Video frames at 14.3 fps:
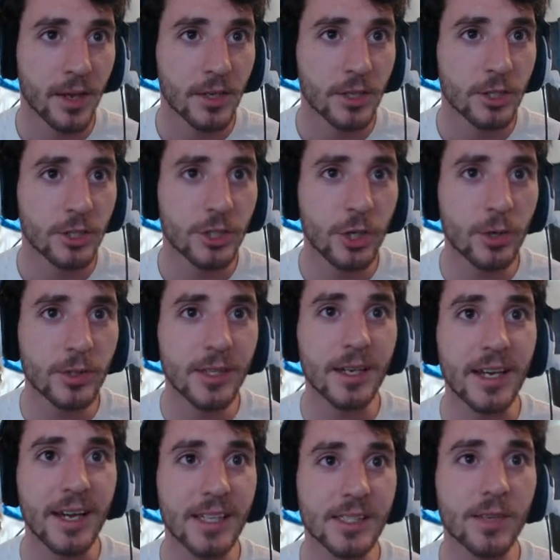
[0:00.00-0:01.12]
Shoots
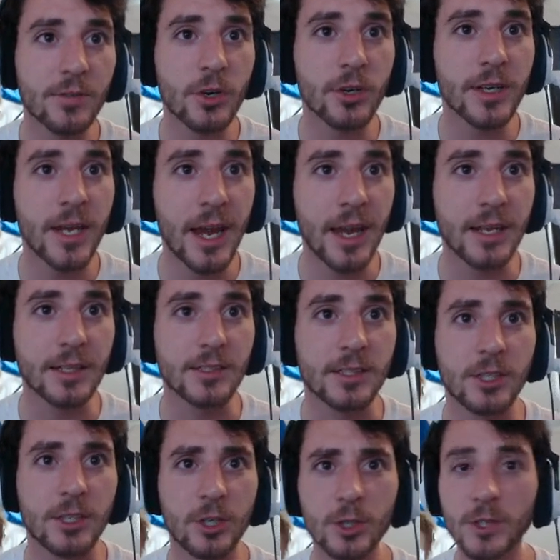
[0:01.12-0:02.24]
adhesive
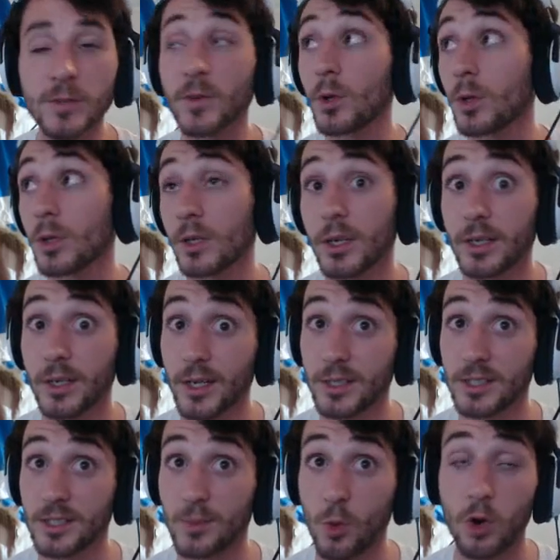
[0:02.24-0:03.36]
grenades. Useful
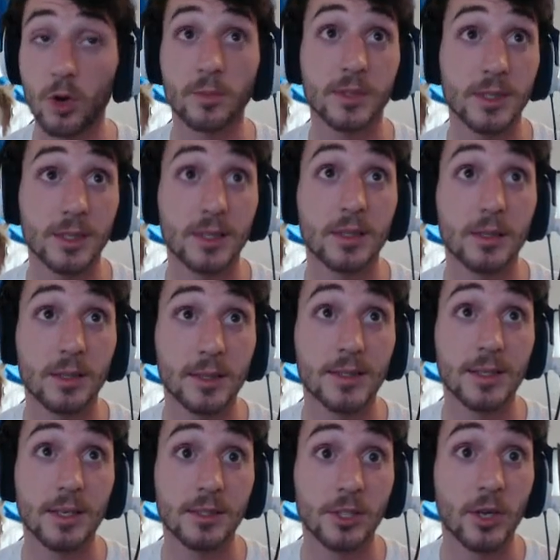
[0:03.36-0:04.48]
against swarms.
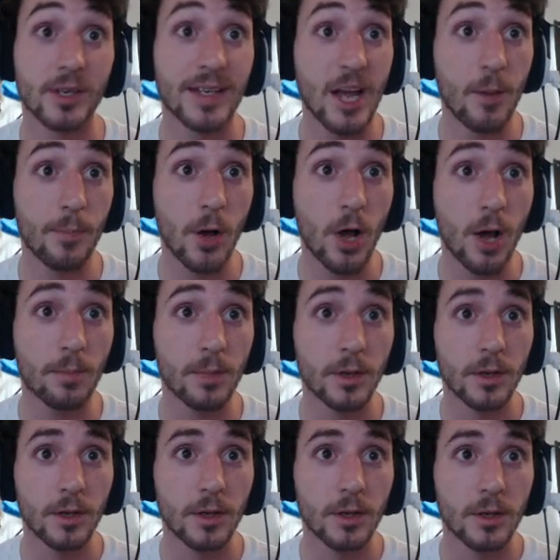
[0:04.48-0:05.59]
Sounds good. Nail bomb.
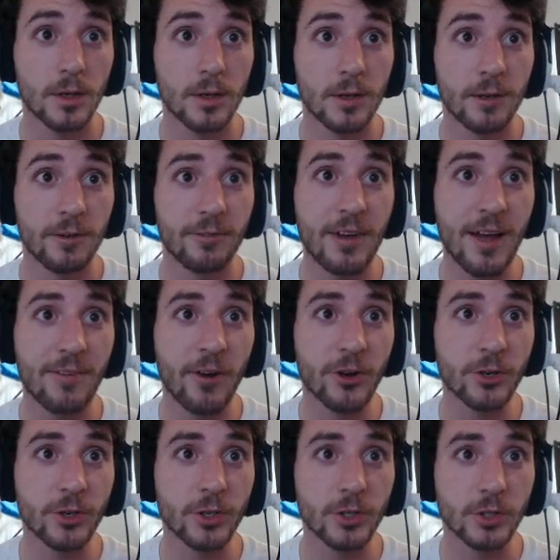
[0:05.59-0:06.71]

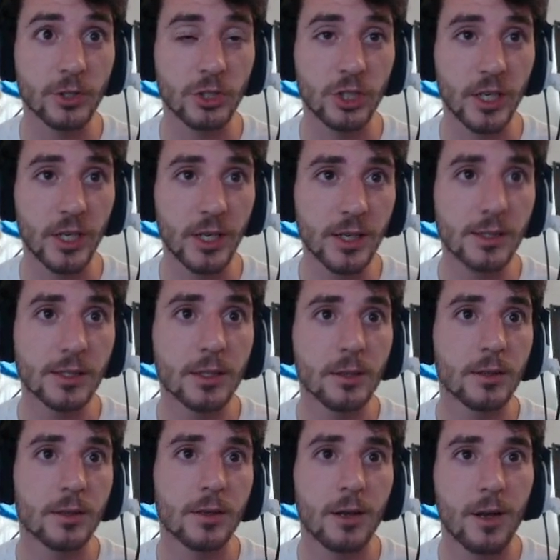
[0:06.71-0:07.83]
500 Gs
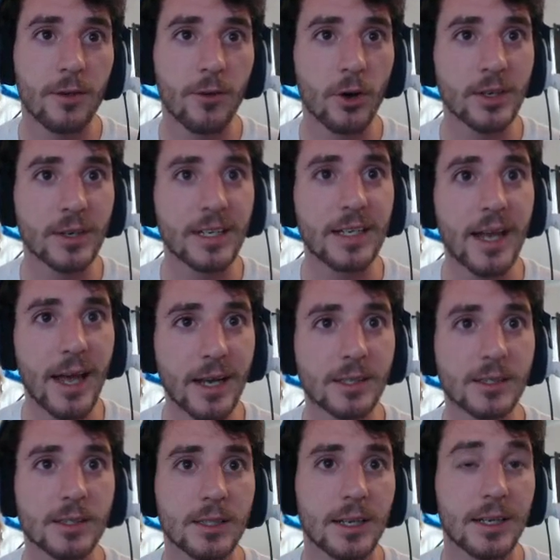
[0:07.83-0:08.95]
of
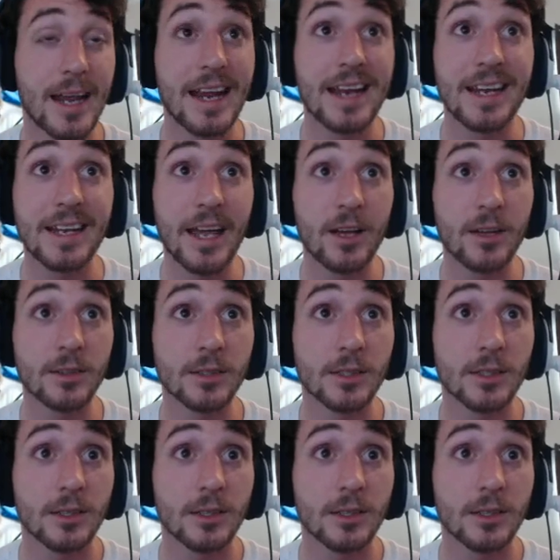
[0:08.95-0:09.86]
RDX and 80 nails.